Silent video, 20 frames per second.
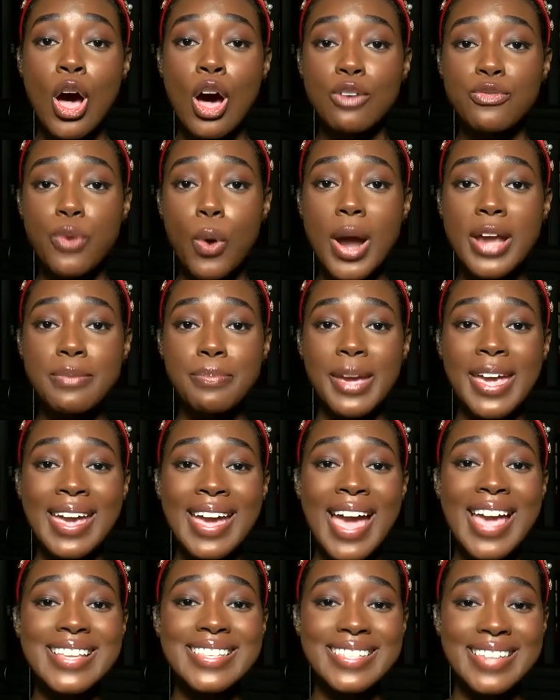avoid
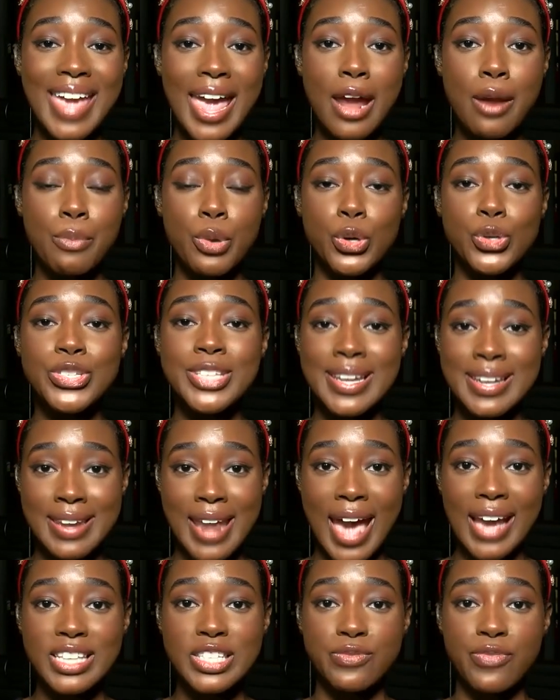being a scammer's
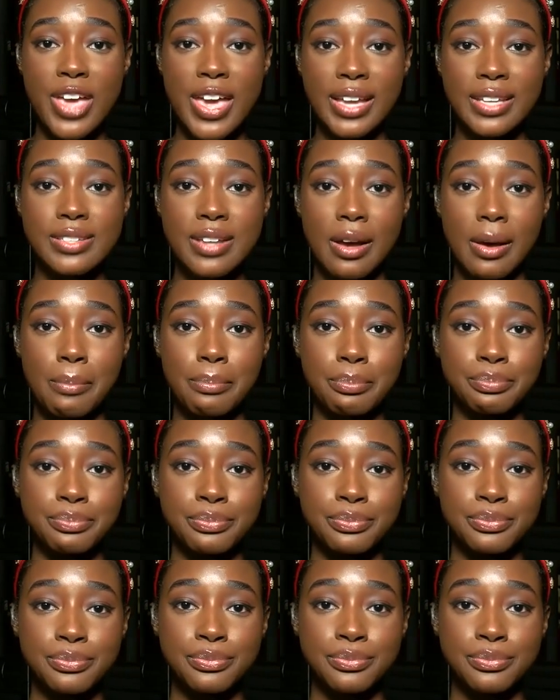next victim.